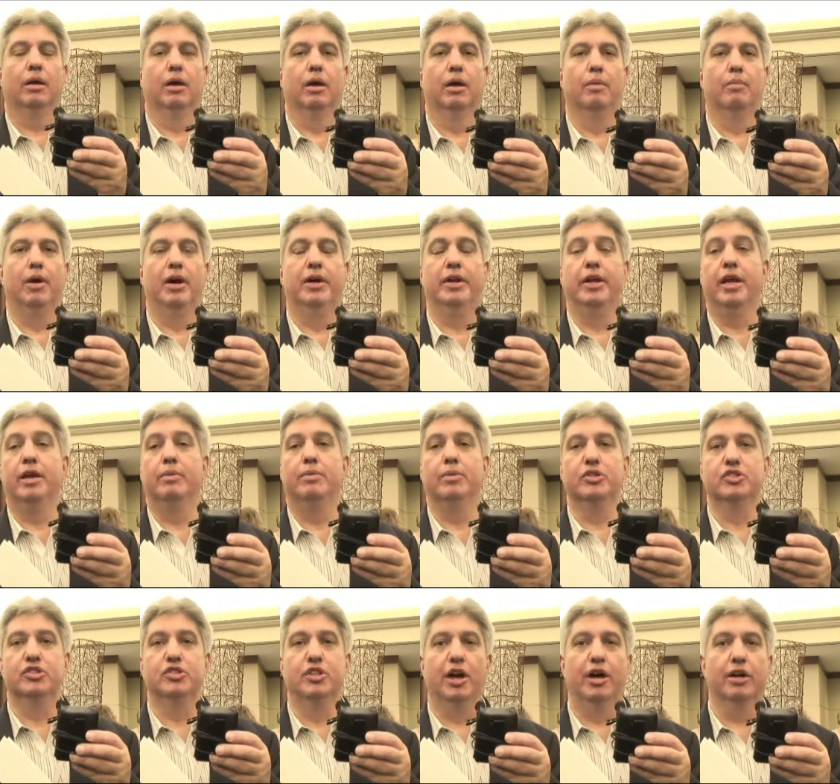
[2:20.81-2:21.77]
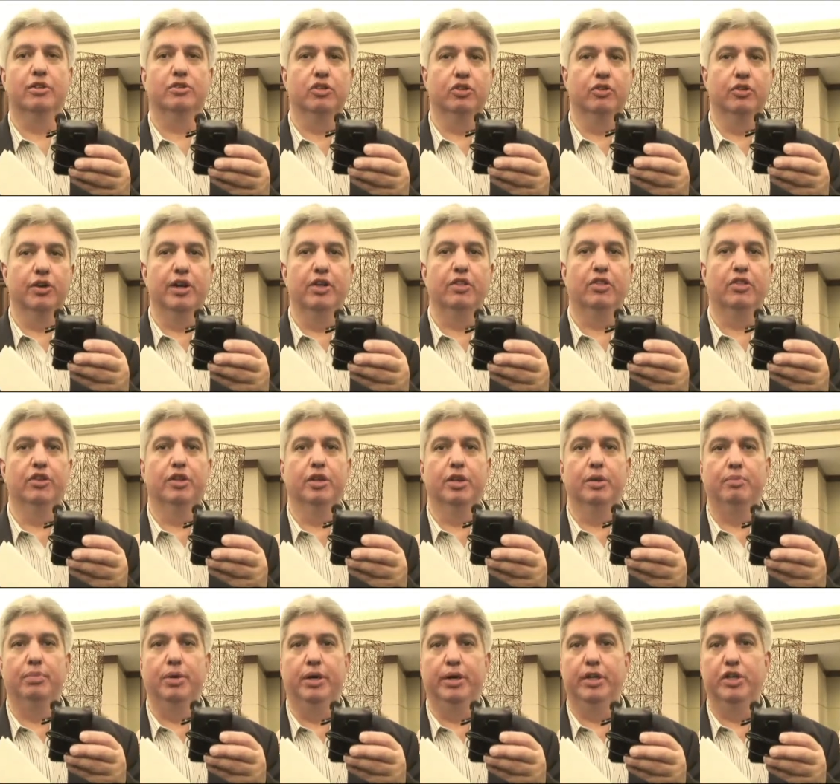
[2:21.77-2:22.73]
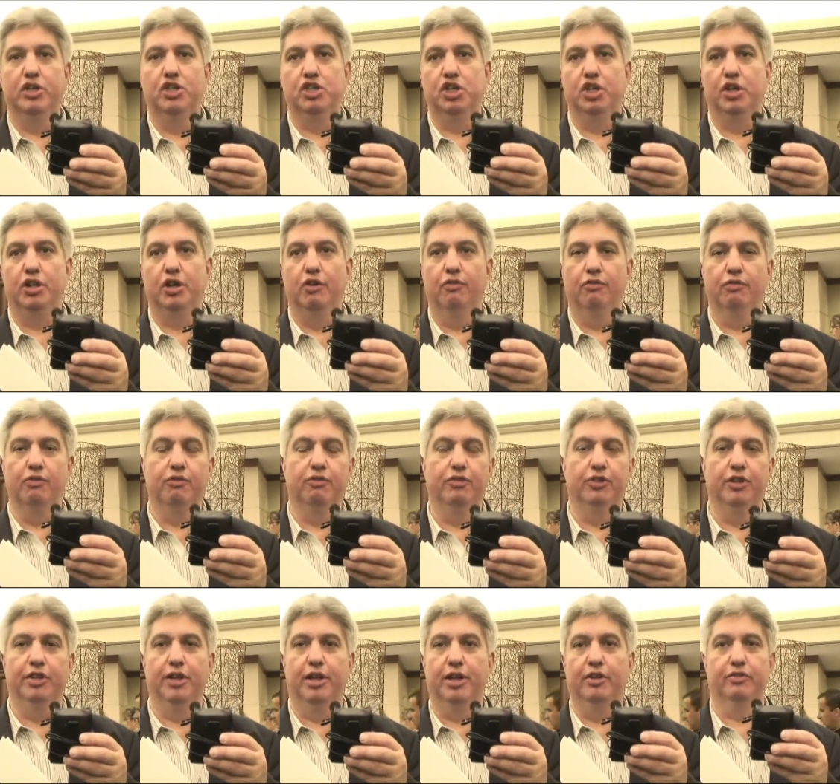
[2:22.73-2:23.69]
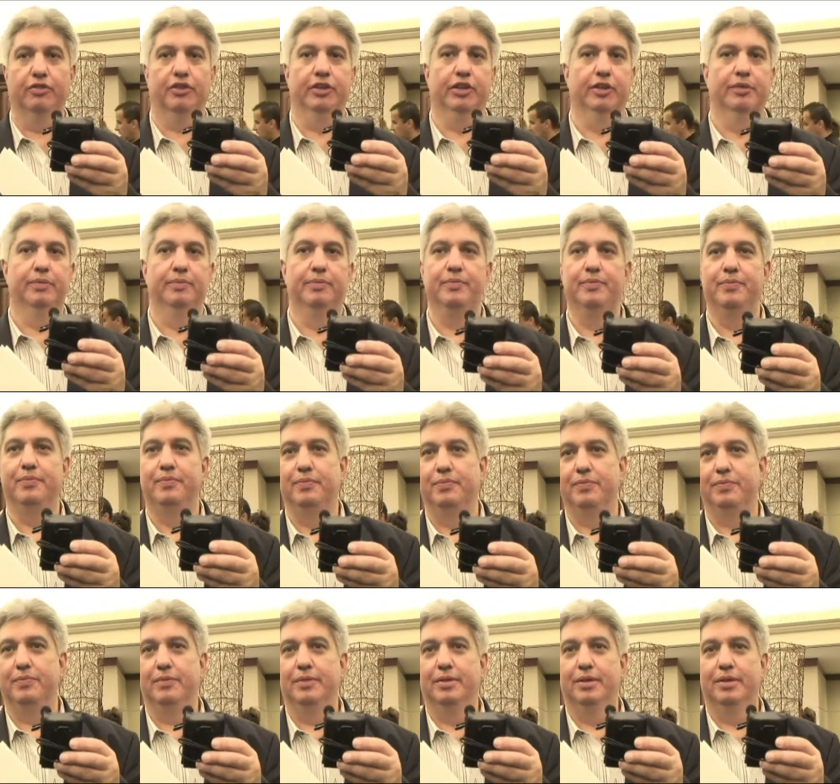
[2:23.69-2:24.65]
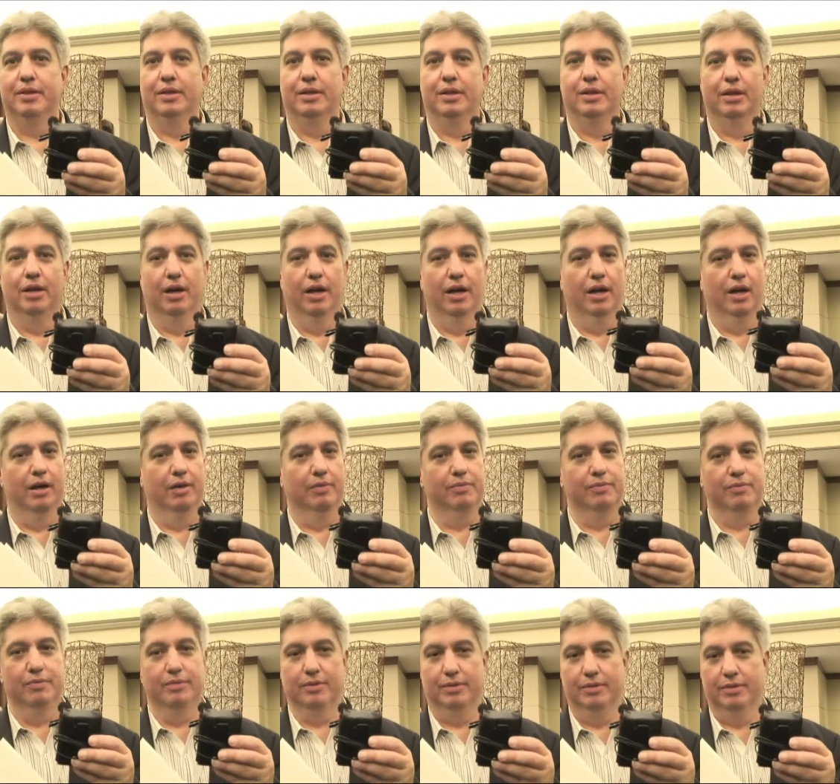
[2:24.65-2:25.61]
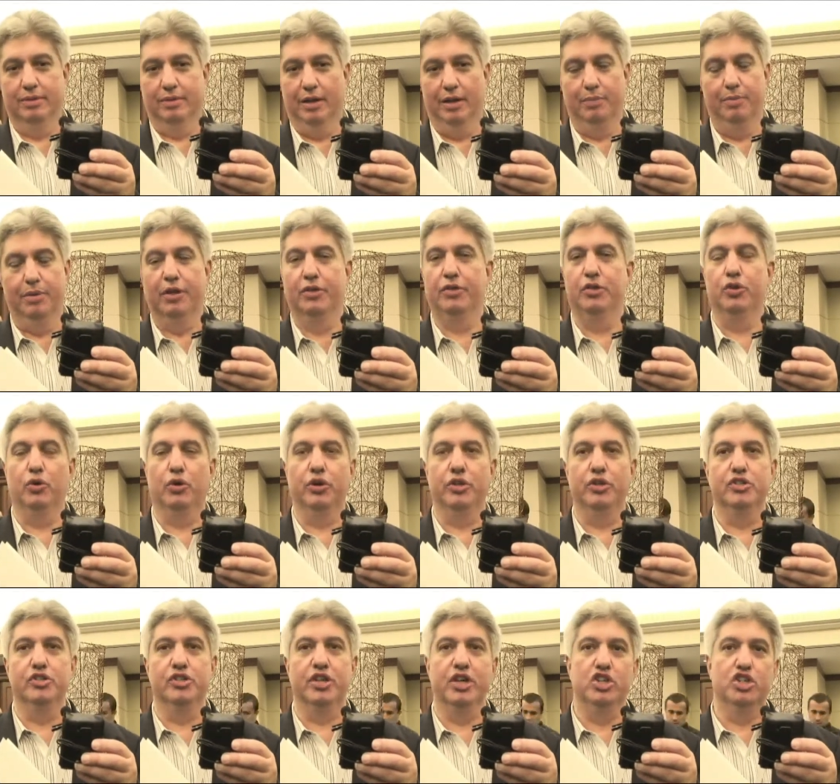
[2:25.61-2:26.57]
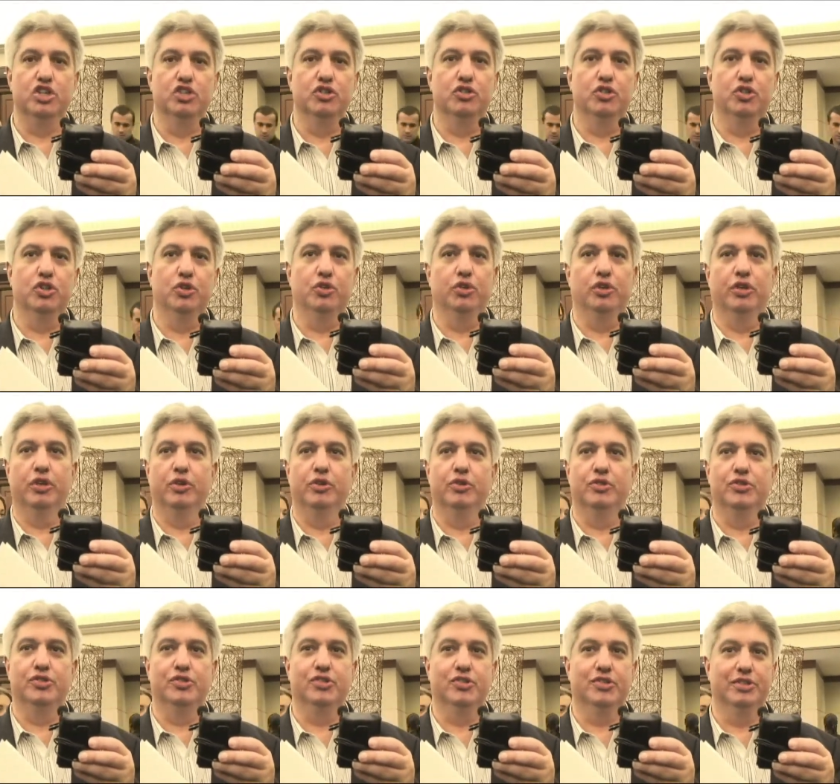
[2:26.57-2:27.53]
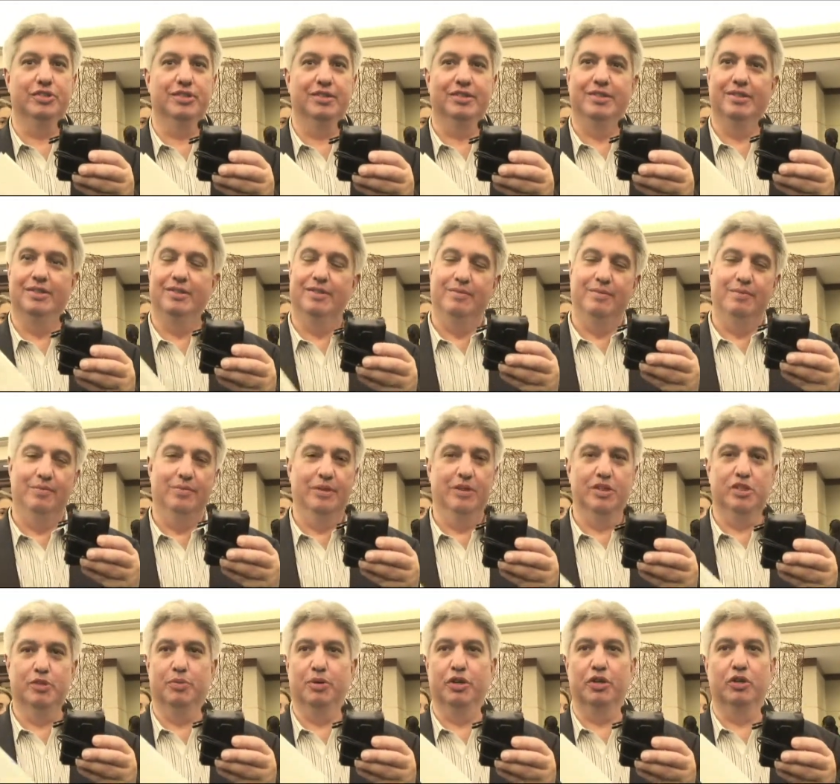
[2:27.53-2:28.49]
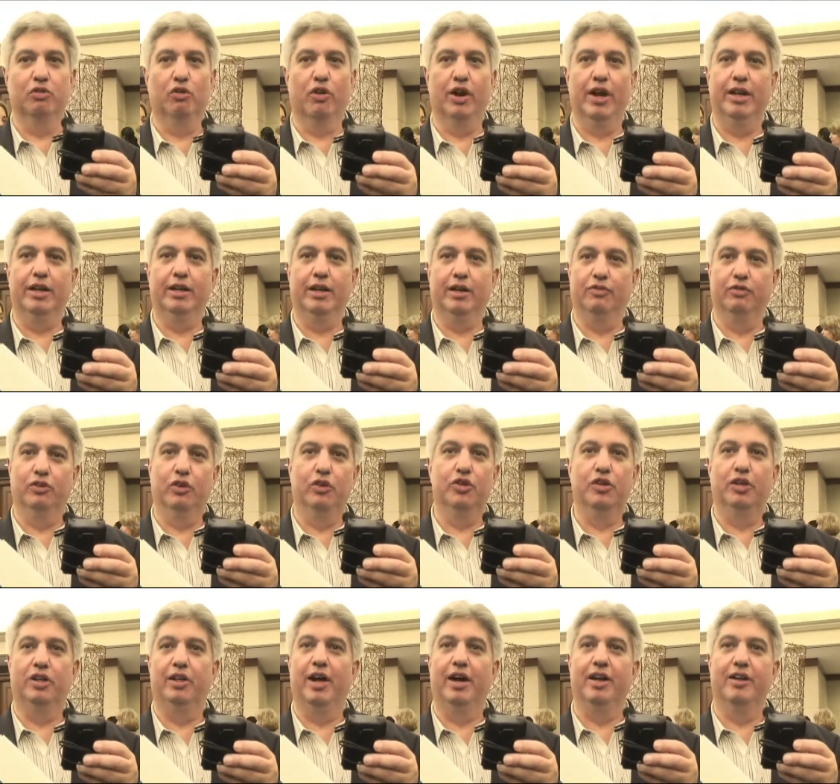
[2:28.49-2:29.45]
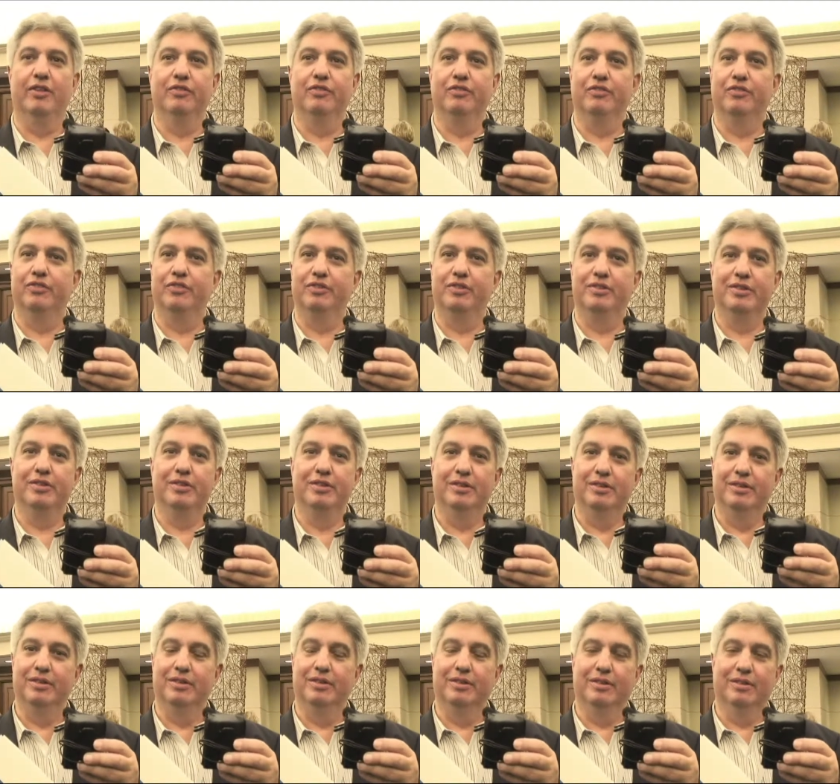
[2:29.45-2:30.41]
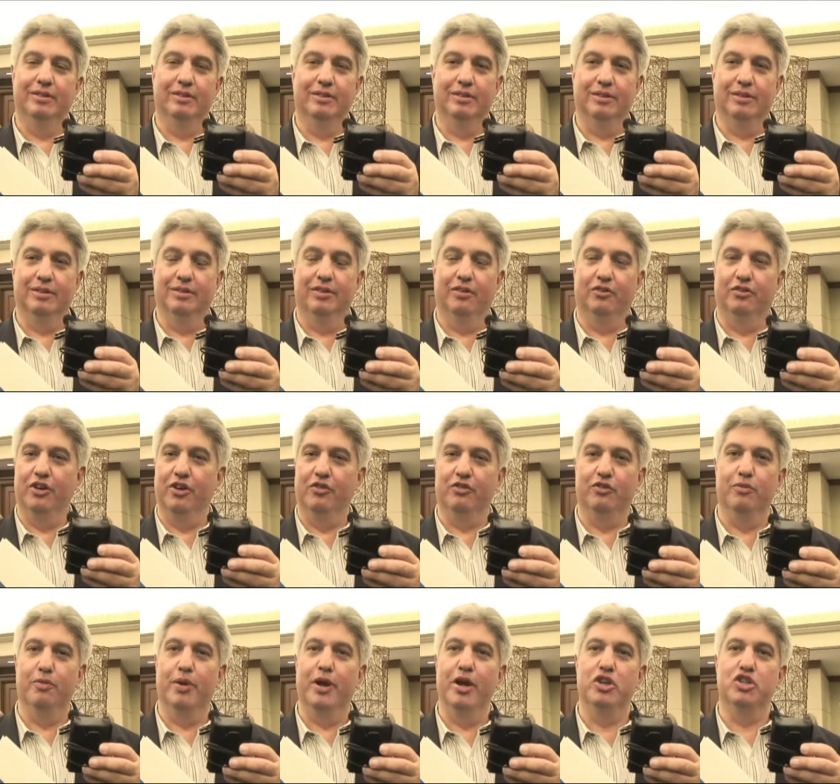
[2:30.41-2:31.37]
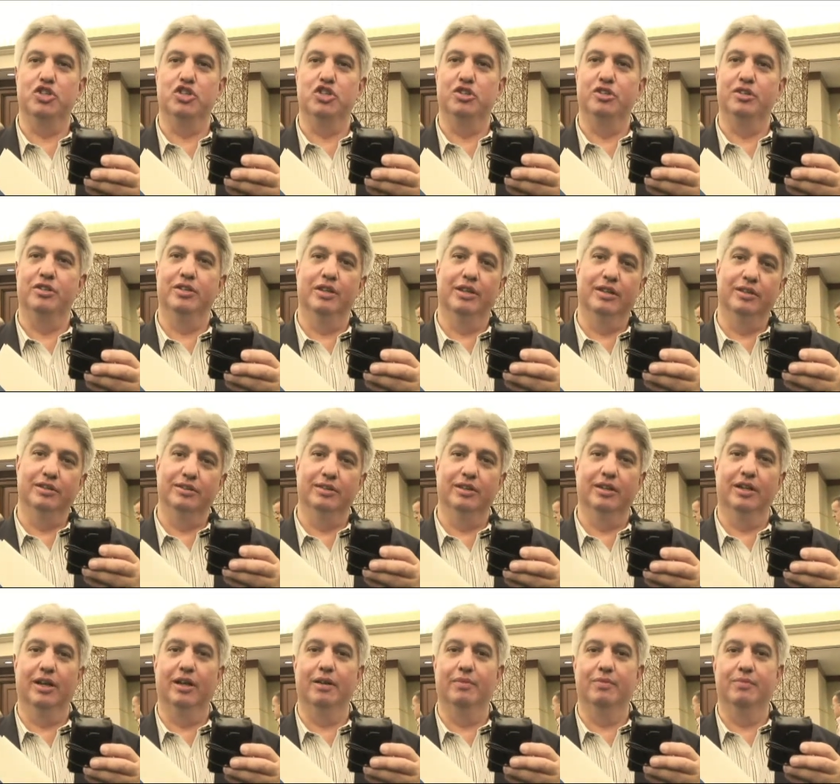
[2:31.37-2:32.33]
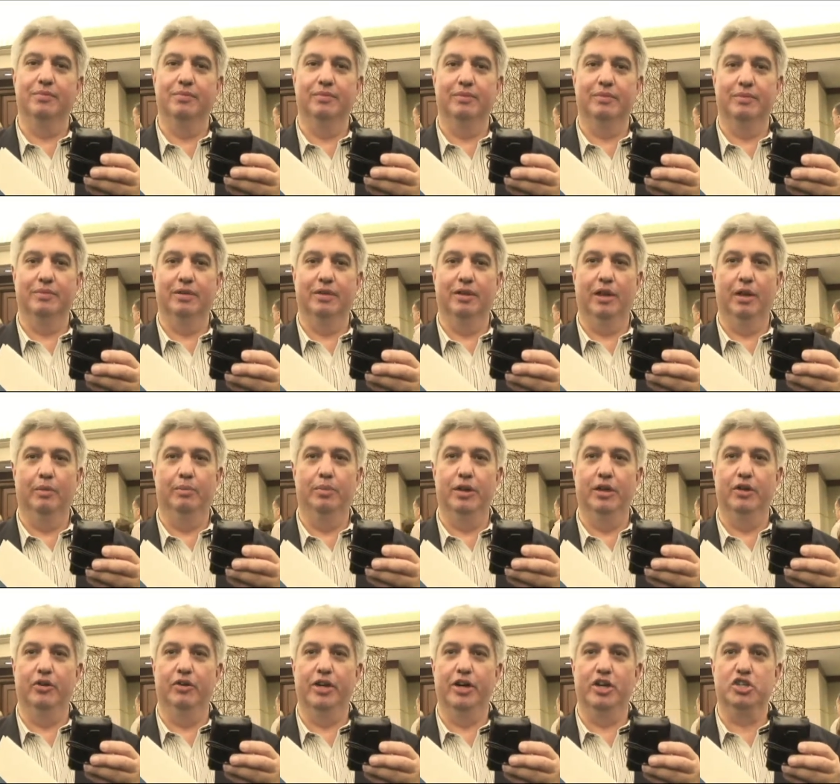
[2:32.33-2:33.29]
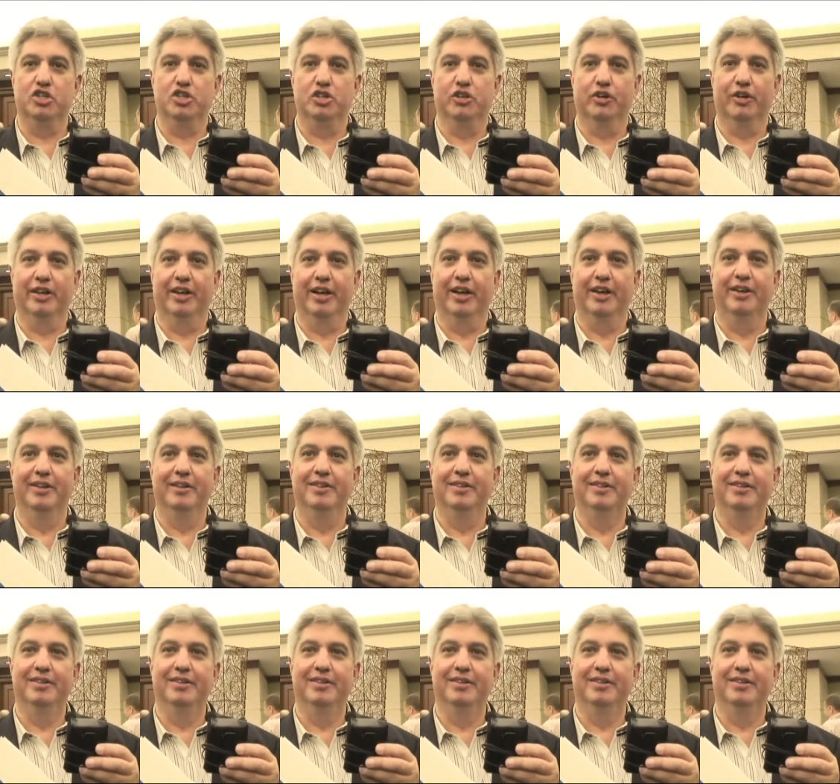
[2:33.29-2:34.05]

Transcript: Uh, my name is Dr. Anthony Petticino from Philadelphia. Uh, I've been in the organization two years. It's been great. I've learned a lot of different information, and uh, I'll be here next year again.